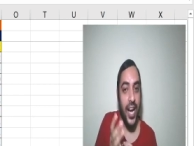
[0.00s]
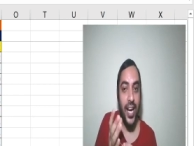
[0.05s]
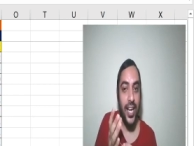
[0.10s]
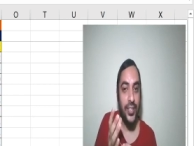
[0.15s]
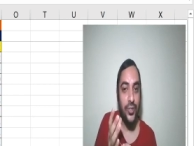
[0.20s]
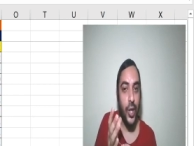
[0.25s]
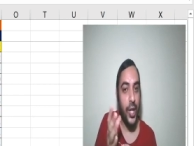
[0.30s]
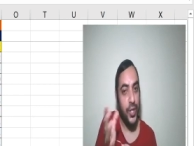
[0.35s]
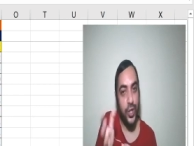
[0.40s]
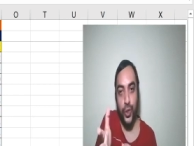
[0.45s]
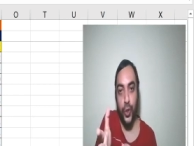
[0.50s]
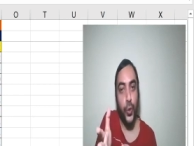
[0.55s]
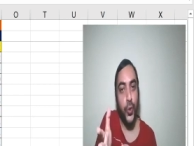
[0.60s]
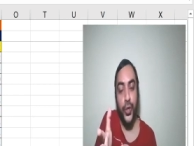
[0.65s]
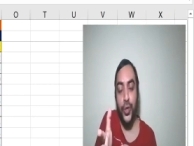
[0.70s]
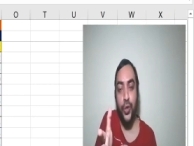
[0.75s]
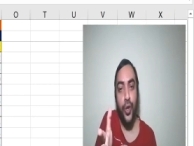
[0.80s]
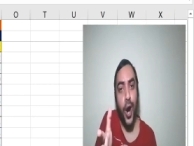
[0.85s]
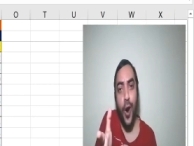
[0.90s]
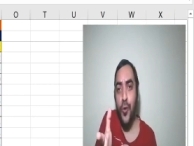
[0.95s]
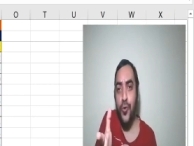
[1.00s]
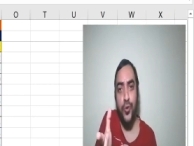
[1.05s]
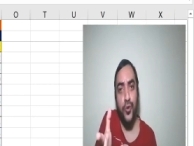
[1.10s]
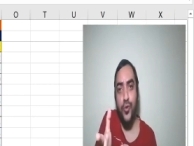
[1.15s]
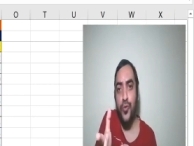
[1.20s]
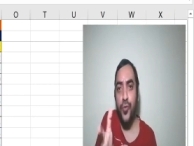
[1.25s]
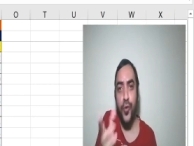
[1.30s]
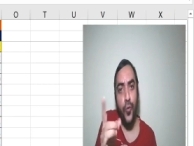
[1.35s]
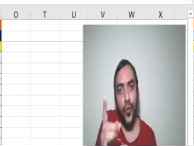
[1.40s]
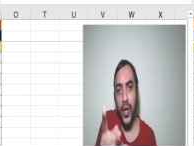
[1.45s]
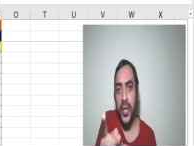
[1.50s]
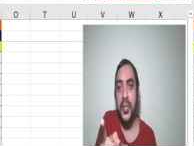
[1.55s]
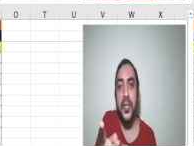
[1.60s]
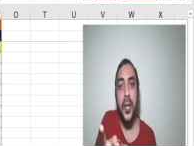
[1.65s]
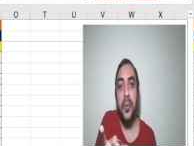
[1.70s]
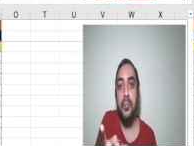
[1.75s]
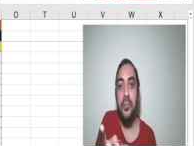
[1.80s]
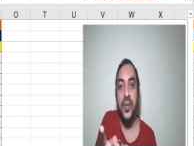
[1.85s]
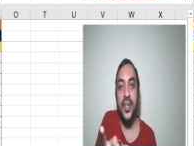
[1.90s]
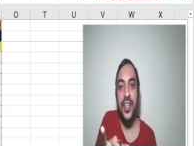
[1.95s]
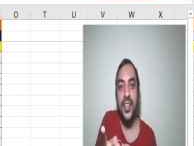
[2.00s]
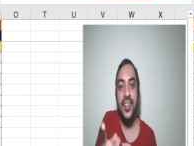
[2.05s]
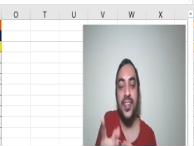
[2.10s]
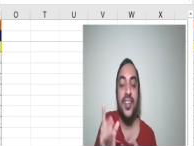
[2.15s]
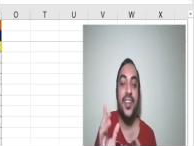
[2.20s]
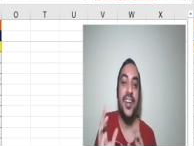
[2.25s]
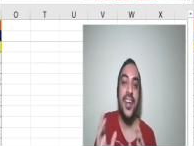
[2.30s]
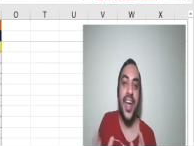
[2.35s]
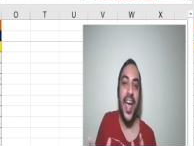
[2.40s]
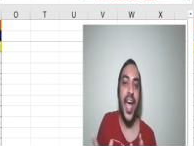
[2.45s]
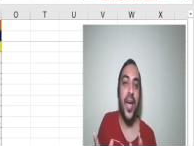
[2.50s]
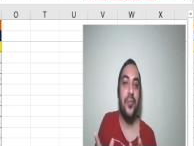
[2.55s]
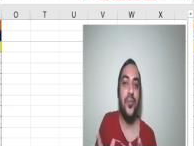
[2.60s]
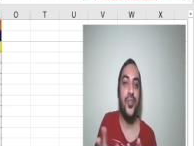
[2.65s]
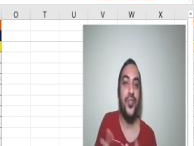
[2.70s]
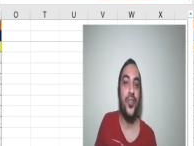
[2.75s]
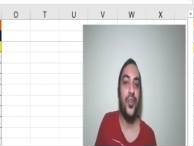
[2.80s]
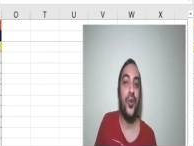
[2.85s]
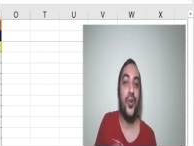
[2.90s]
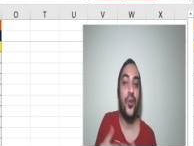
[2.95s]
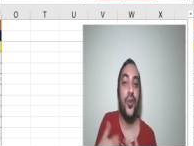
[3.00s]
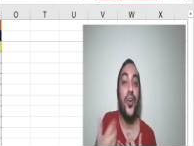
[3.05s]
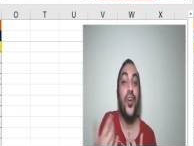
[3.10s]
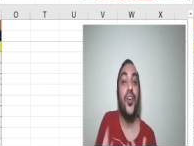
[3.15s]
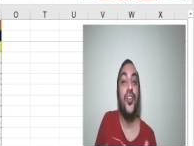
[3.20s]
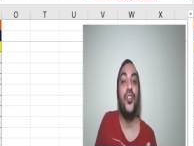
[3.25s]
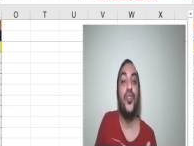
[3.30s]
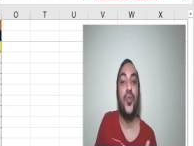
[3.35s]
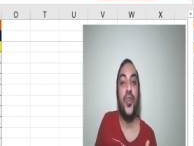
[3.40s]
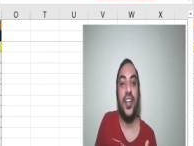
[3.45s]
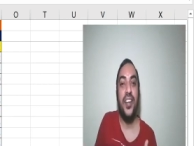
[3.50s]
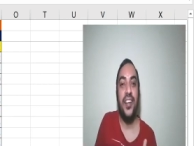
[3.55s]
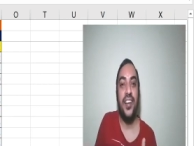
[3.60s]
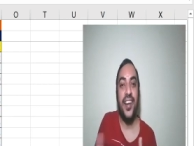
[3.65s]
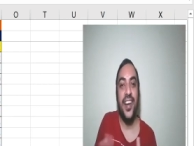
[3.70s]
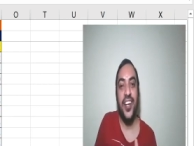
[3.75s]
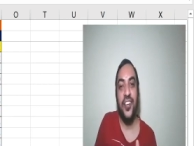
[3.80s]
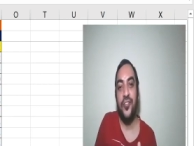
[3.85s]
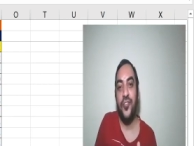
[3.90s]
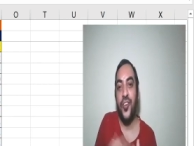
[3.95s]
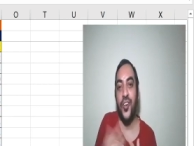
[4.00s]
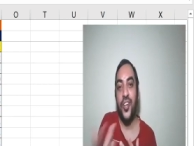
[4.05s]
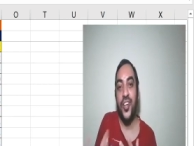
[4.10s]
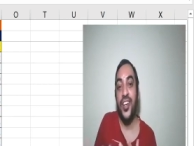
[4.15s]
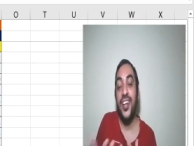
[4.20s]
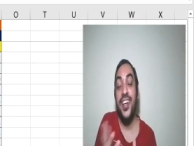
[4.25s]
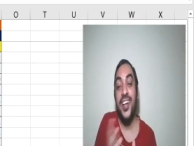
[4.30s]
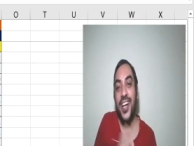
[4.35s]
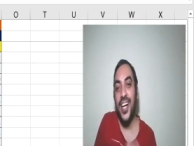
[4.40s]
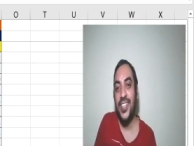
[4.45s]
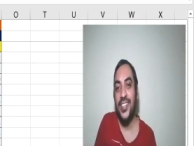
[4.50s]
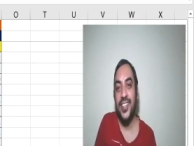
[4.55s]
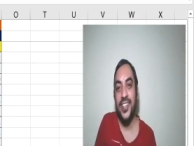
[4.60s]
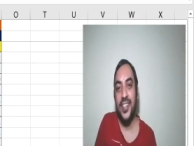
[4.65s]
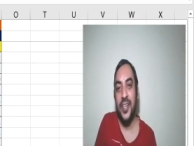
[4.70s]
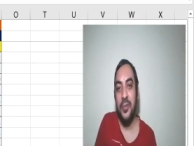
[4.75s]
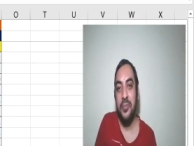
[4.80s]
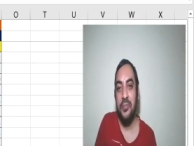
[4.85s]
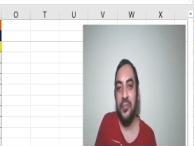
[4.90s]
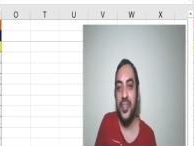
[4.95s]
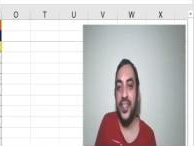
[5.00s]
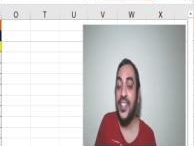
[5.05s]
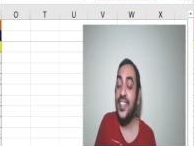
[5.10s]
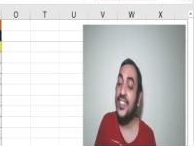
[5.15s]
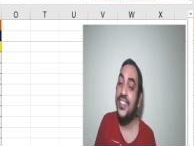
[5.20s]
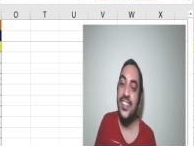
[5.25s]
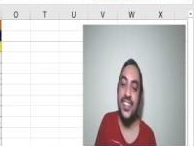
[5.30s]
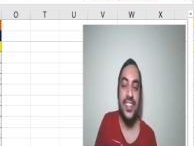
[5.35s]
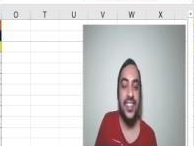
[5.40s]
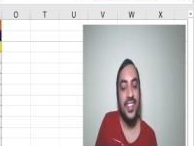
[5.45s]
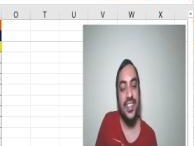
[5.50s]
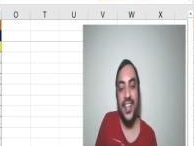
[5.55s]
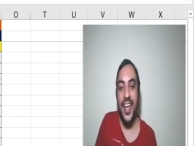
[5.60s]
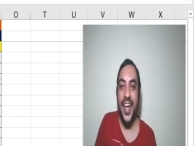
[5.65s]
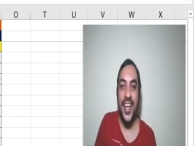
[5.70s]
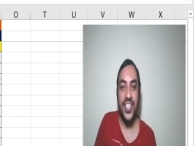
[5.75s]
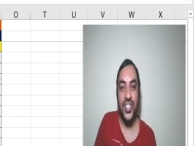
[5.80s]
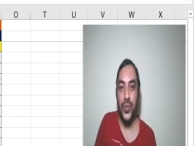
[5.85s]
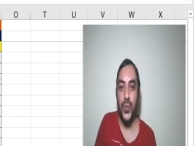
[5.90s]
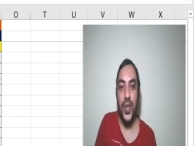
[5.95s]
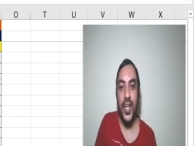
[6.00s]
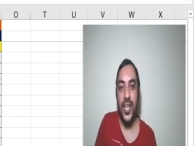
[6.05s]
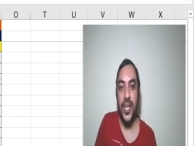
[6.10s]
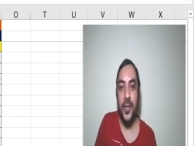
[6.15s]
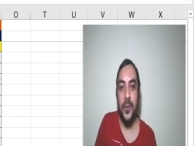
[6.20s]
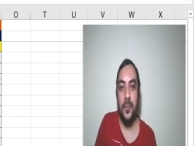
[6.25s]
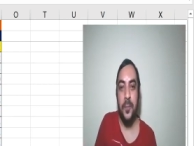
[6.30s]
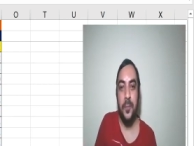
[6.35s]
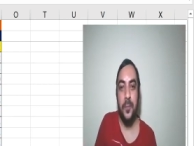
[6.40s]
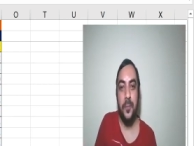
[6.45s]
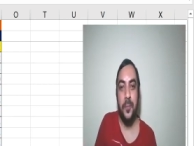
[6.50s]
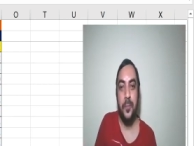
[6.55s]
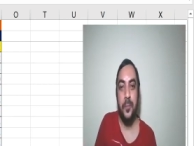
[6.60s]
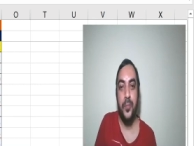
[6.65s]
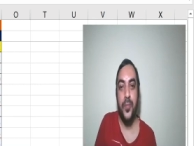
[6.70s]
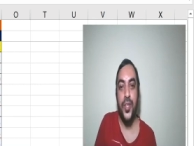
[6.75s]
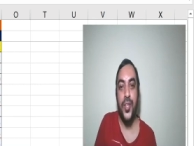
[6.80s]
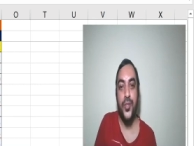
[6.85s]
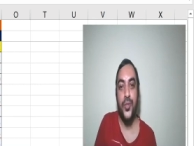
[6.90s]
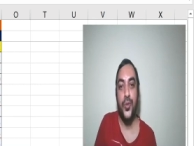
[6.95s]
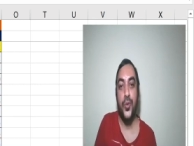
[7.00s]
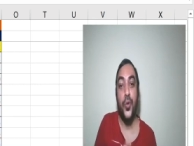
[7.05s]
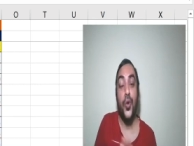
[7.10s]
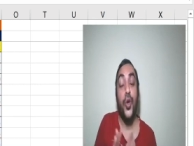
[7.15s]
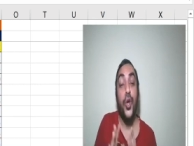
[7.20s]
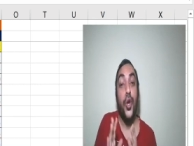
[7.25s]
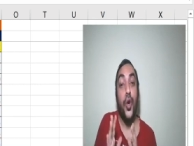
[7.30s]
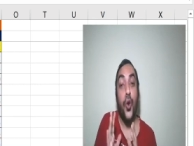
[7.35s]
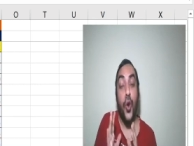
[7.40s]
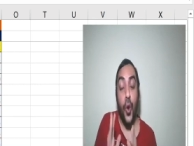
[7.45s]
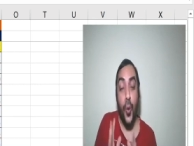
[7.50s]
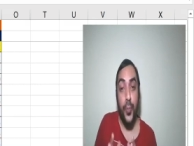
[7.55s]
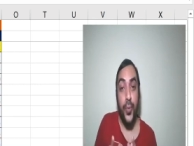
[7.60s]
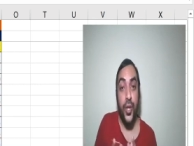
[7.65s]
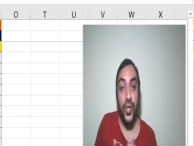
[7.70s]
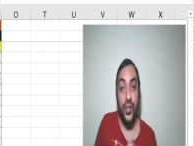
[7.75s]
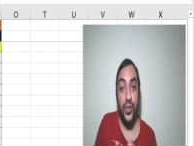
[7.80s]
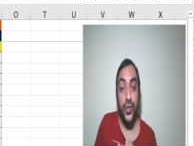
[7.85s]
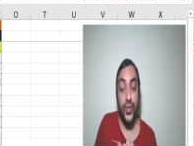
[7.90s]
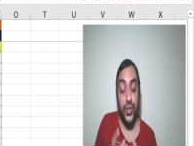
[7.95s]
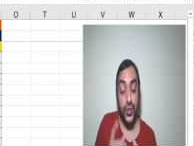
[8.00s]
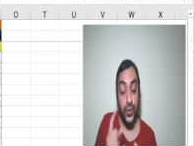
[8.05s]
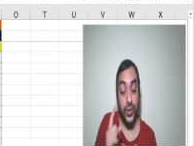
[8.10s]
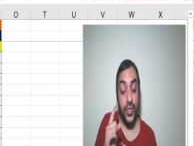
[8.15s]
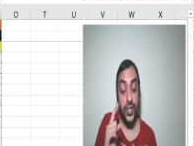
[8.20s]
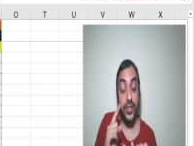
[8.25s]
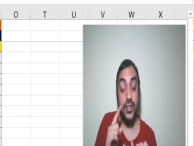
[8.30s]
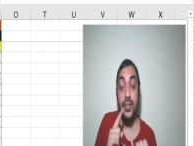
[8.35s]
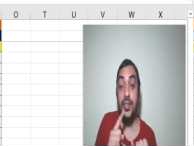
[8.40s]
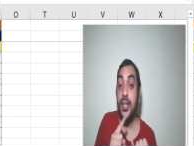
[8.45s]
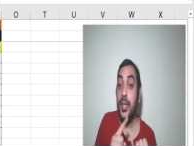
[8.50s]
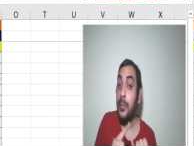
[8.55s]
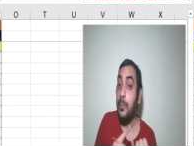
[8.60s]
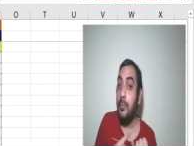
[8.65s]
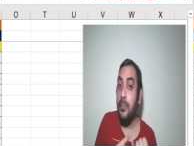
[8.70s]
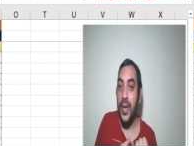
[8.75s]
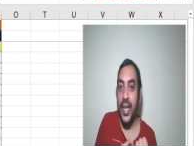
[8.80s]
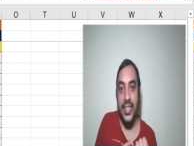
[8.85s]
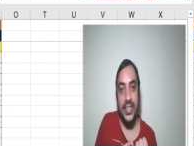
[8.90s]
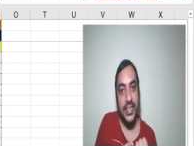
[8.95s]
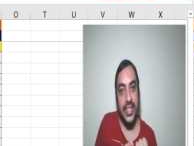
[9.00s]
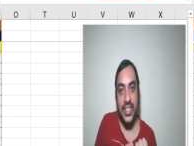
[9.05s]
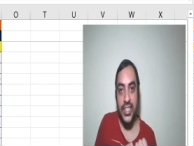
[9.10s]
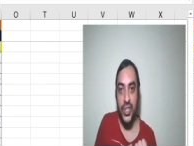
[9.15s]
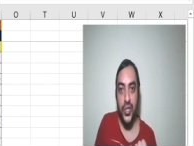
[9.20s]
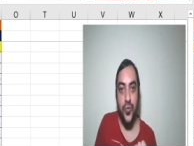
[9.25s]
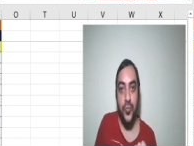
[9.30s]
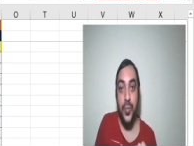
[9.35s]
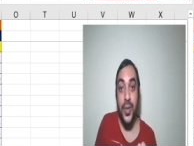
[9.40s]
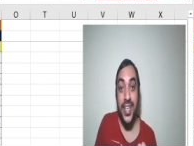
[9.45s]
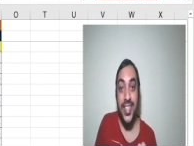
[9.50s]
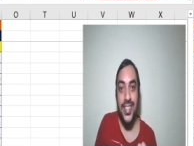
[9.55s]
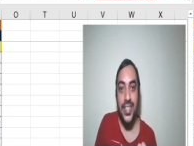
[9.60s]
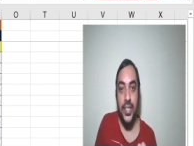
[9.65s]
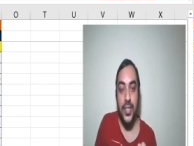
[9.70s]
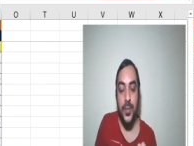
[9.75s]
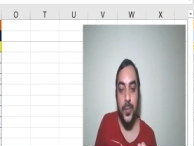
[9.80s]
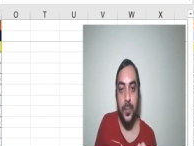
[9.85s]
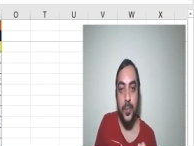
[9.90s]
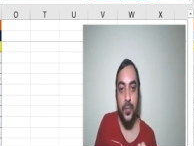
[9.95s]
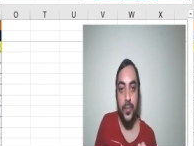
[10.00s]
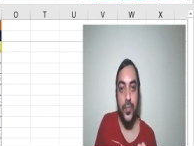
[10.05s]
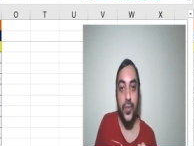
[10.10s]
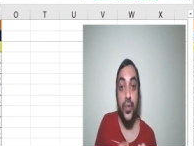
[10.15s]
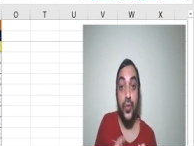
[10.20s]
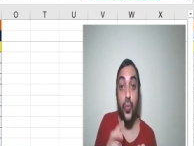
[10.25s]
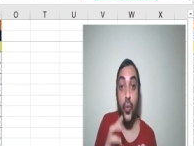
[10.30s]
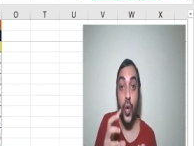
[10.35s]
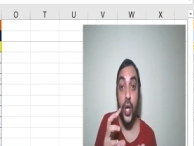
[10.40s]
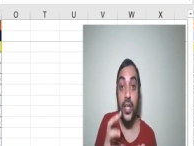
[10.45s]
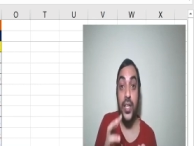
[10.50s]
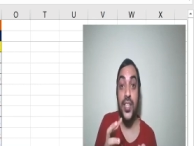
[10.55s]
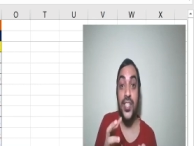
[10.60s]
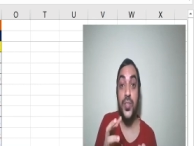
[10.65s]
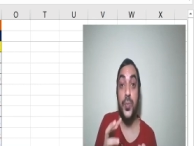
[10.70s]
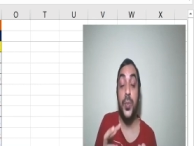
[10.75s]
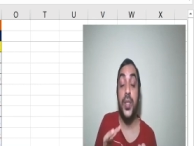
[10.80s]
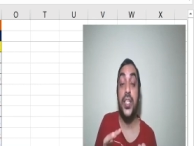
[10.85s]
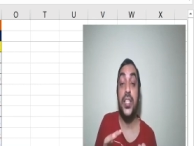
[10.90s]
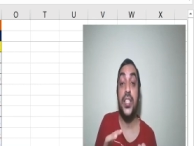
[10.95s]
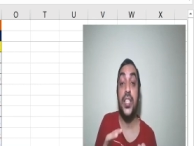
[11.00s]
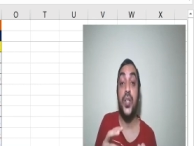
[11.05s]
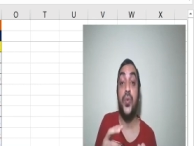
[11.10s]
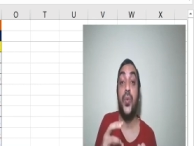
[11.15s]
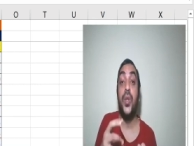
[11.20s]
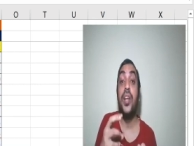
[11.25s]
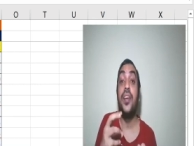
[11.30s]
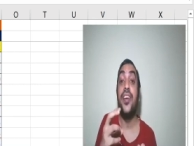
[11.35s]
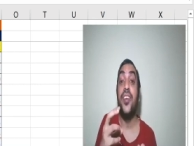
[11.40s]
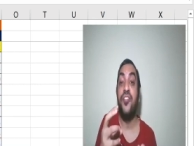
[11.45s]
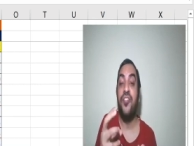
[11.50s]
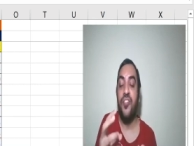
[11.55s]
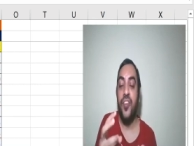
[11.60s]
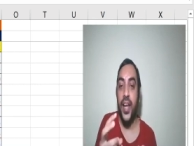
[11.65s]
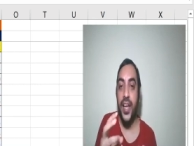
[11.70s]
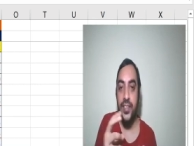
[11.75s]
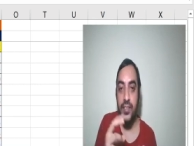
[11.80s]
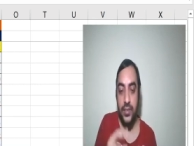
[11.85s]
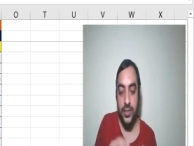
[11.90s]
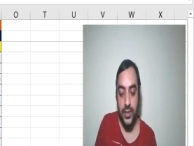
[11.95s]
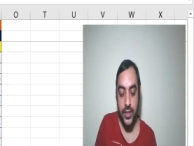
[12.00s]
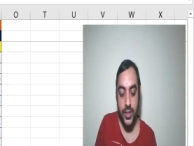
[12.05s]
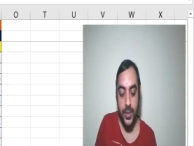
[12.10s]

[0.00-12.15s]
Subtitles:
So I showed you how to do for one company. I'm sure you can try it for other companies as well. So hope you understood the basics of beta. What does beta will reflect?